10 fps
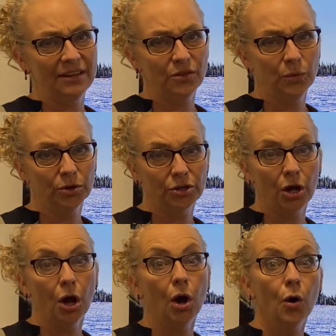the word
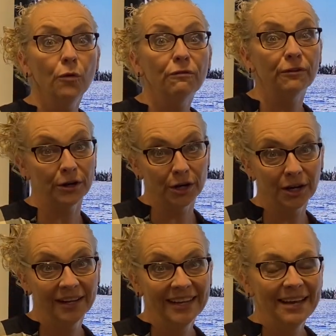over,
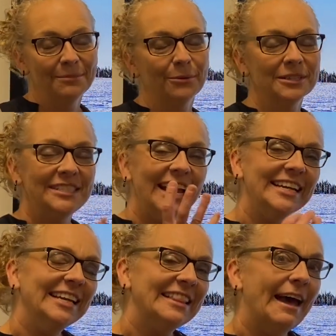but we're
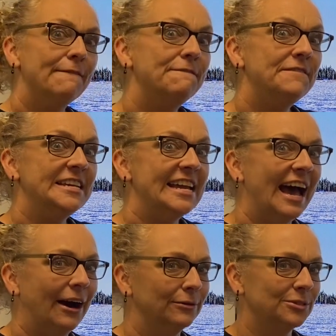taking that V
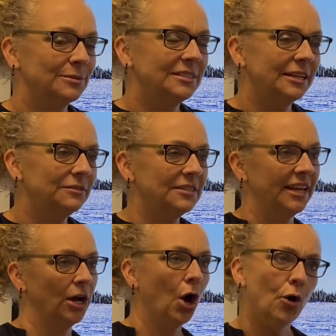out. So instead of
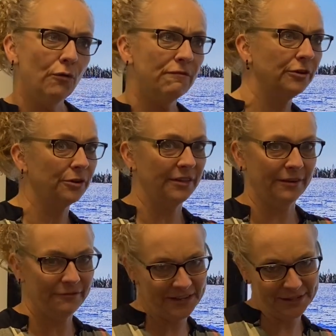saying over the
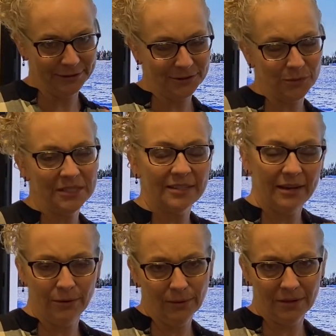fields, we say
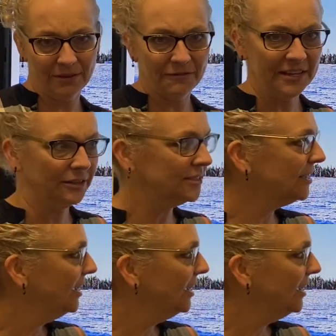o'er the fields.